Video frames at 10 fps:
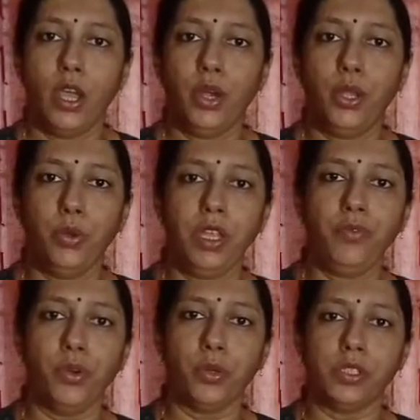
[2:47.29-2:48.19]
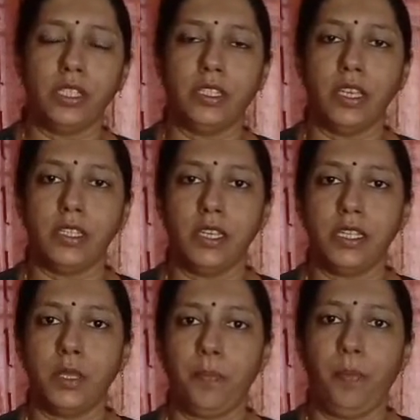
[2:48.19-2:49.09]
during
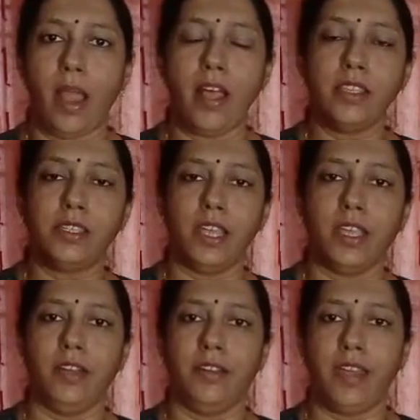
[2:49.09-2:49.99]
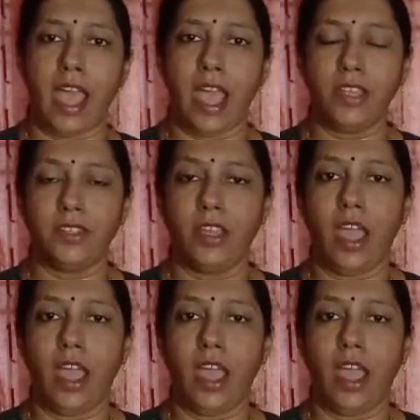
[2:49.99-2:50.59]
photosynthesis, plants take in dash